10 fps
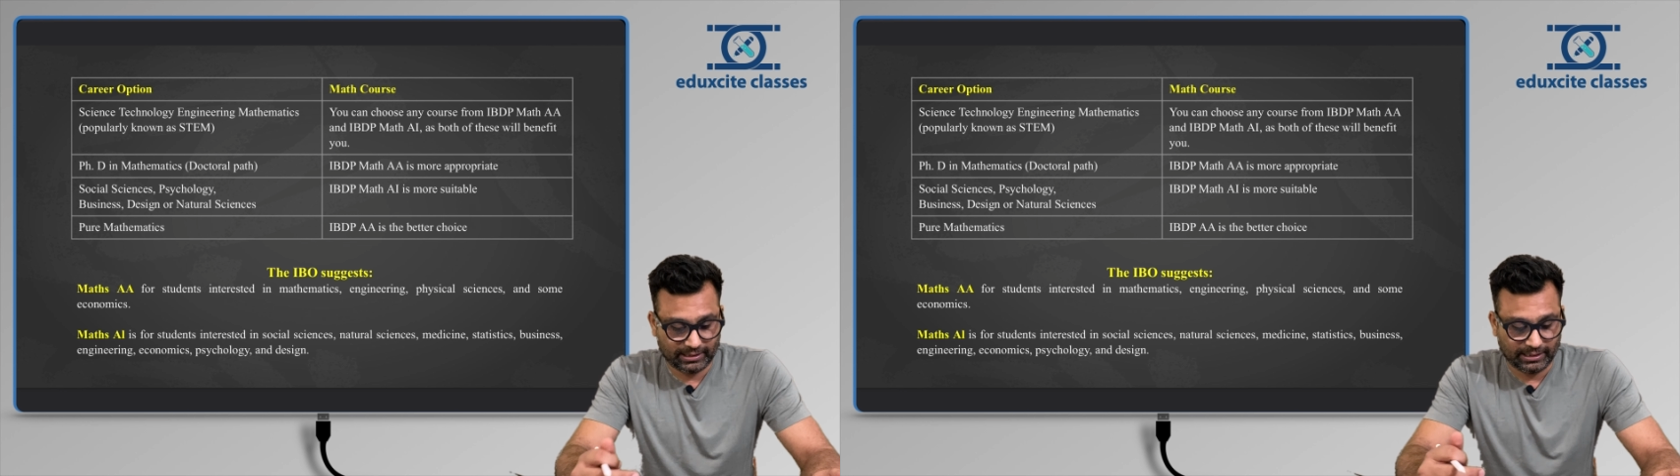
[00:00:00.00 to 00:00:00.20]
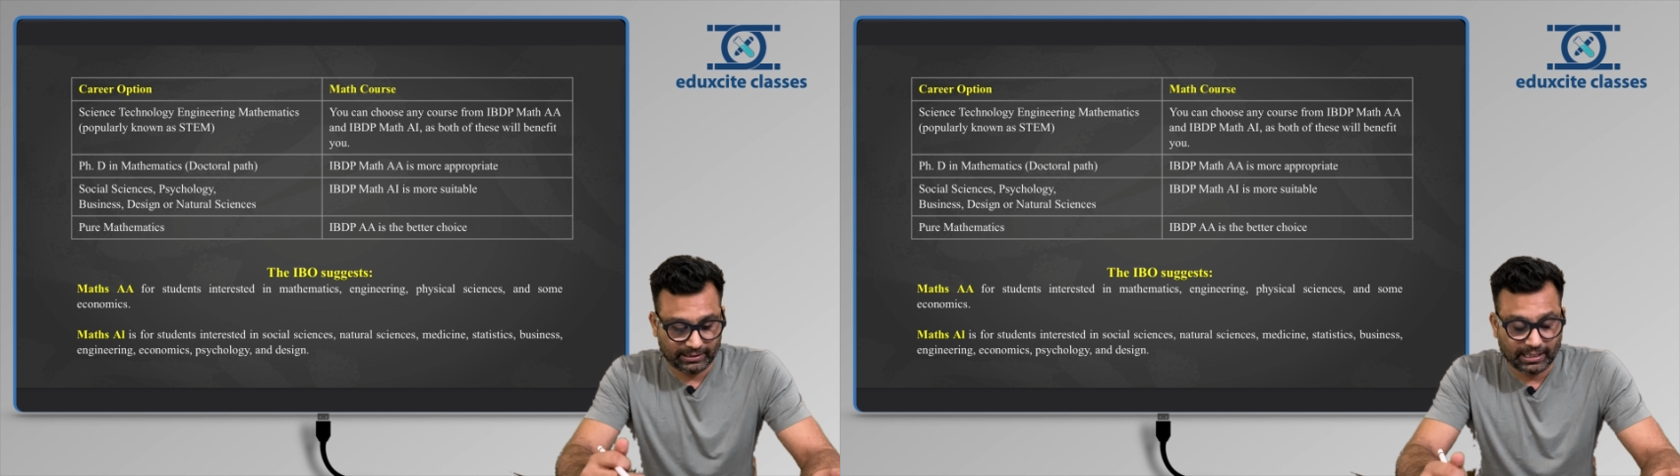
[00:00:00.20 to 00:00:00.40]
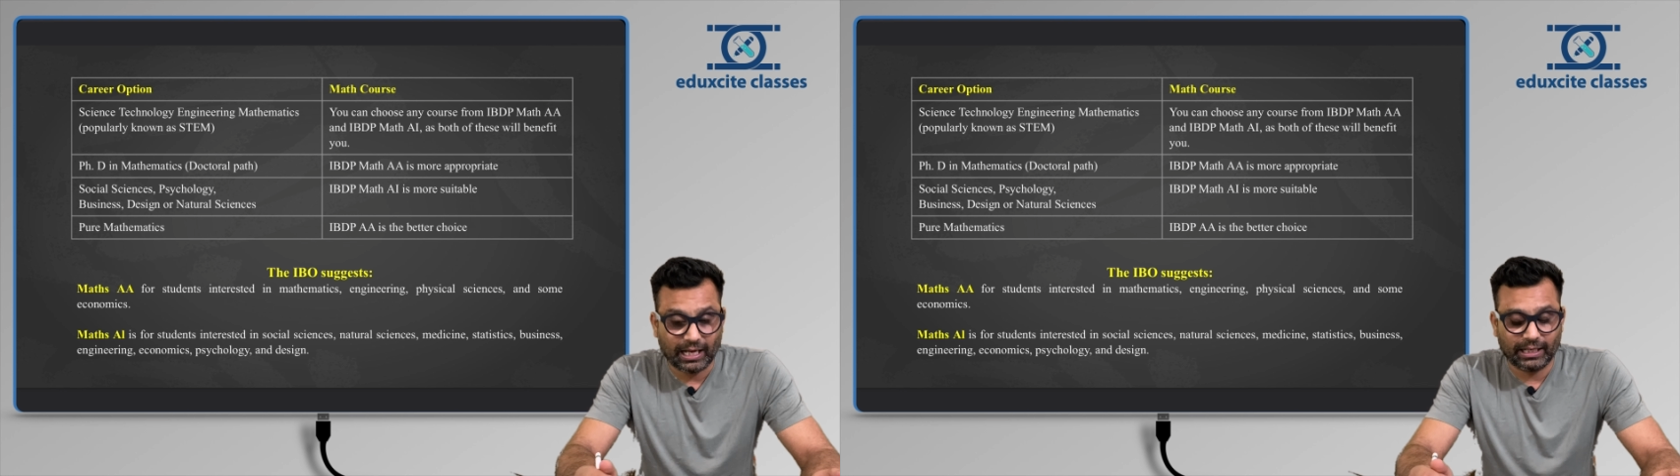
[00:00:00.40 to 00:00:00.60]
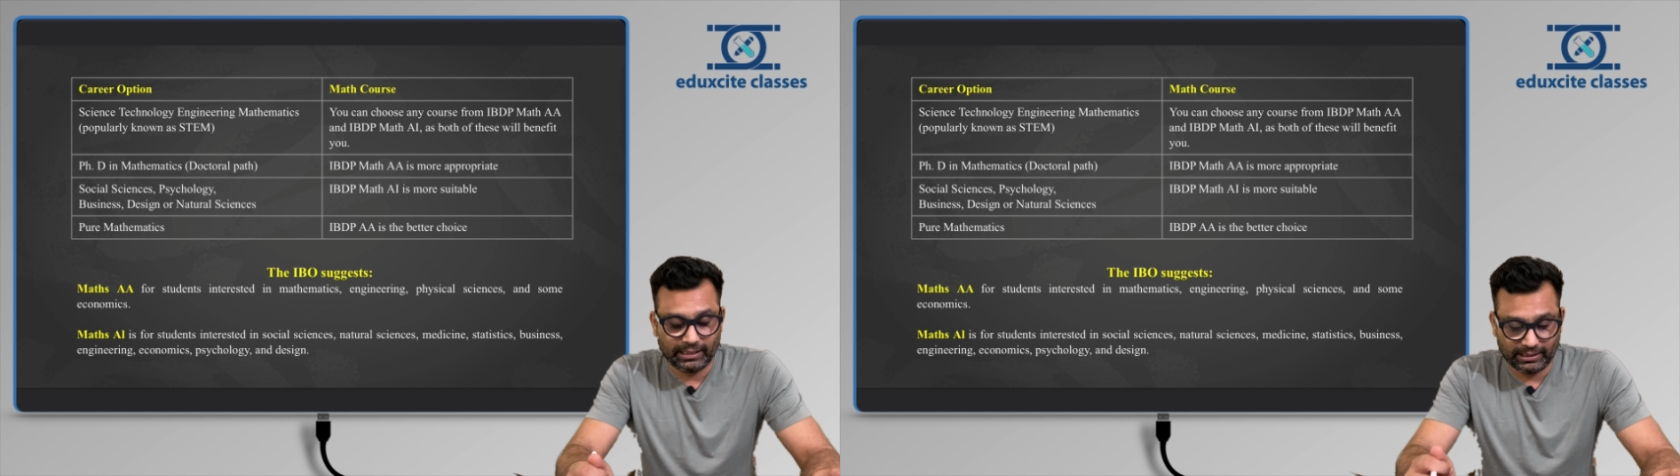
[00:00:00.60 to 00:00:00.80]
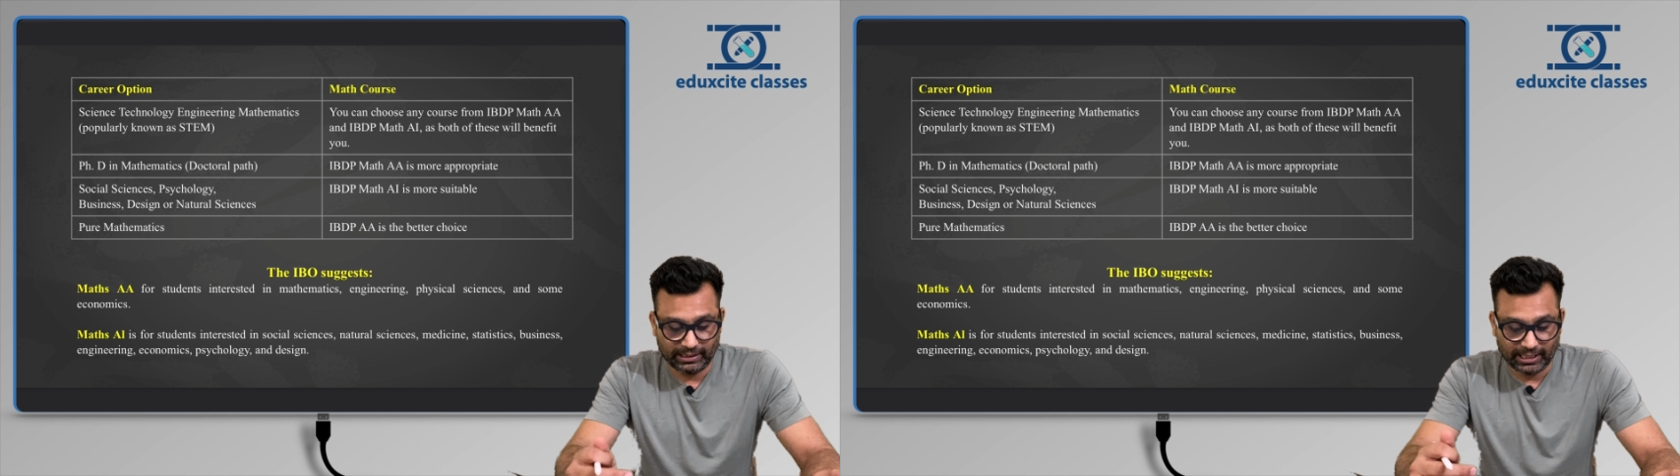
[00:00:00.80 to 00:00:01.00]

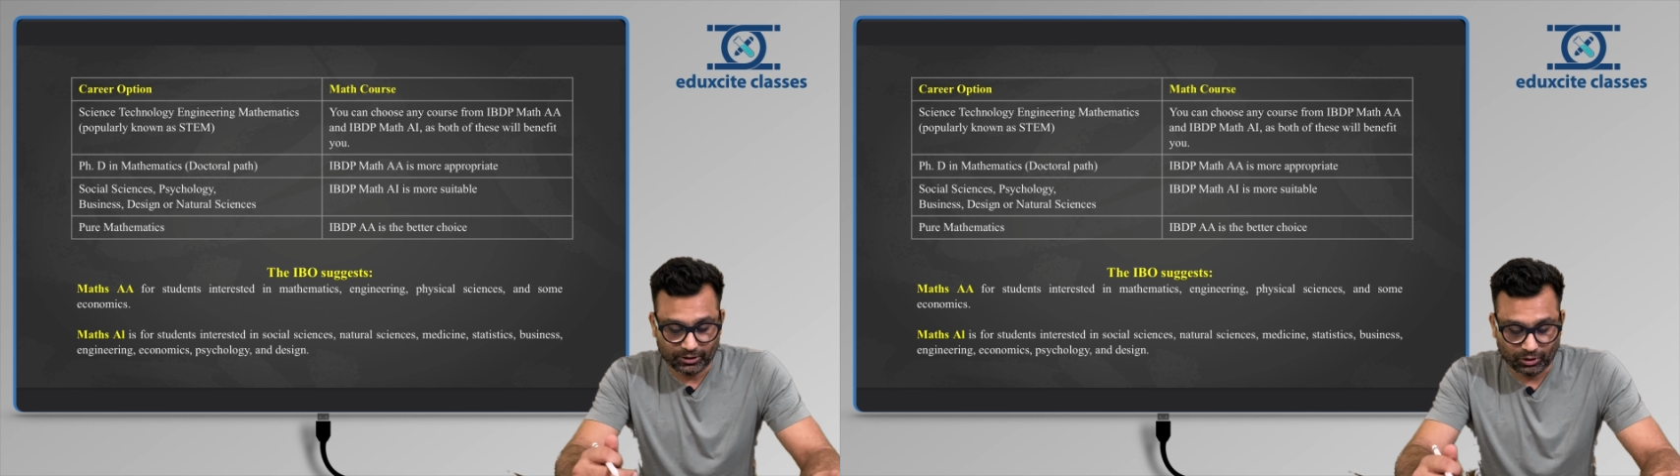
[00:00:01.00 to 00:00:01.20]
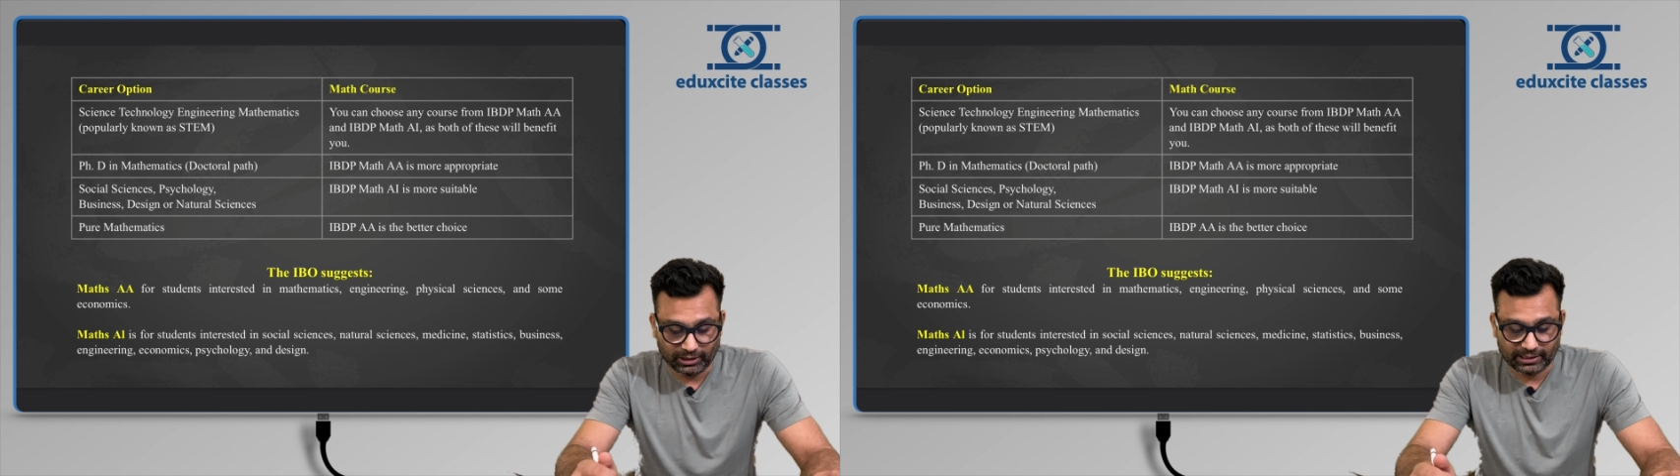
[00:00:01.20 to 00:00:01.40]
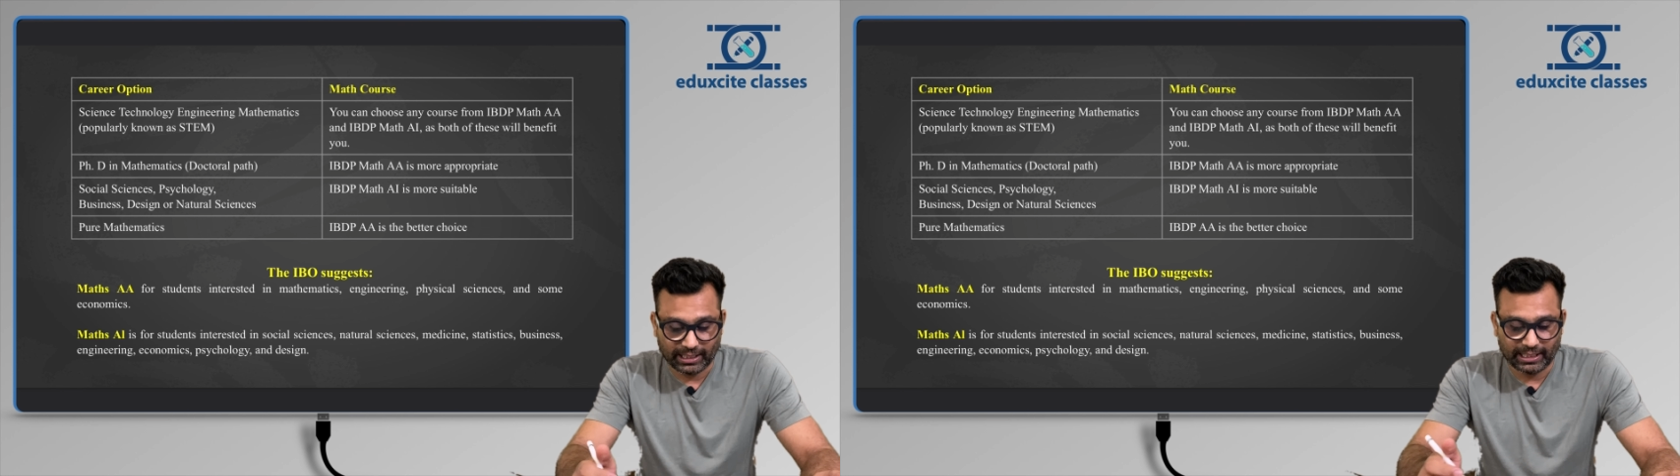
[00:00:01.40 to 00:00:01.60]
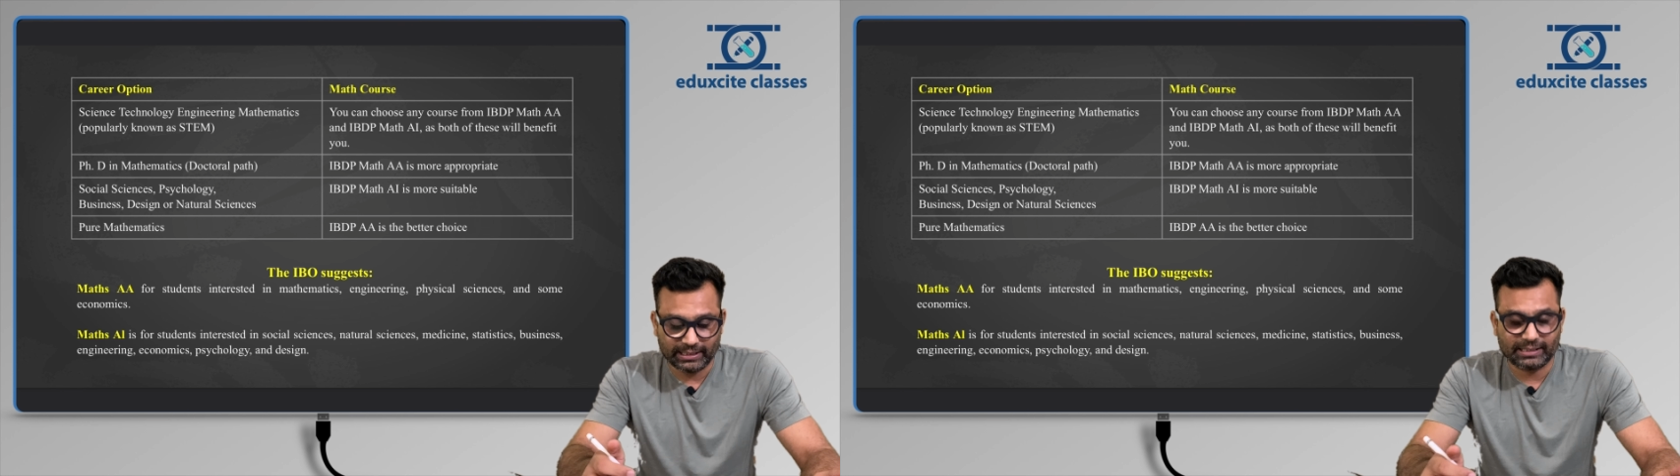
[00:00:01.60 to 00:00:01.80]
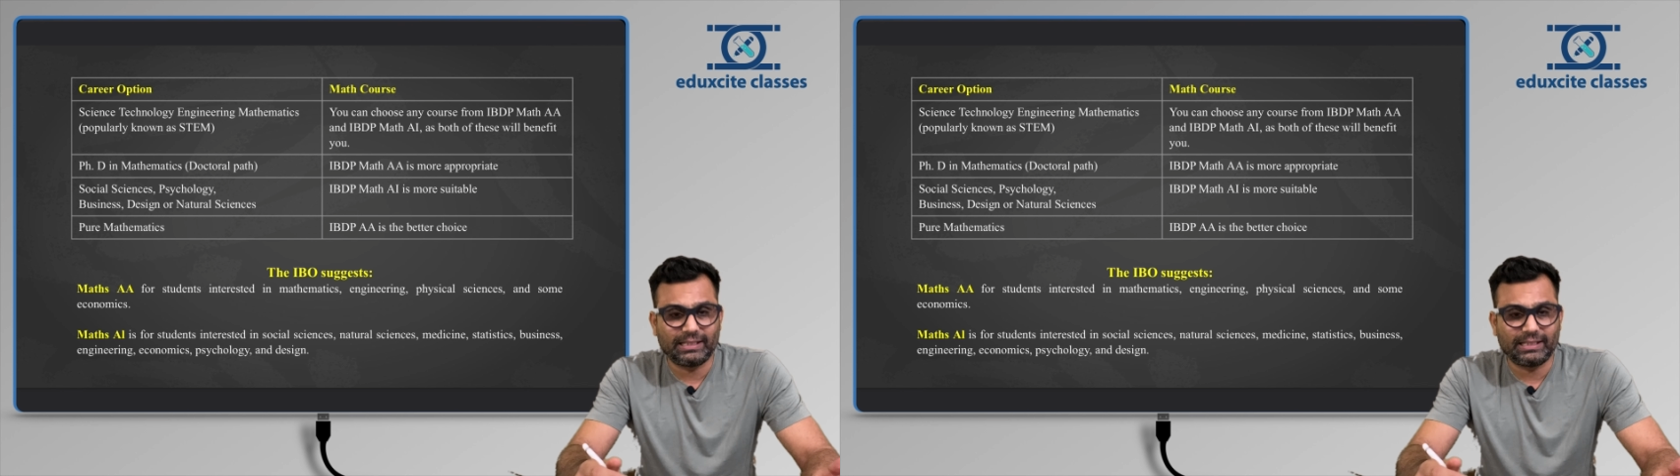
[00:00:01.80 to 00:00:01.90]
design, natural science,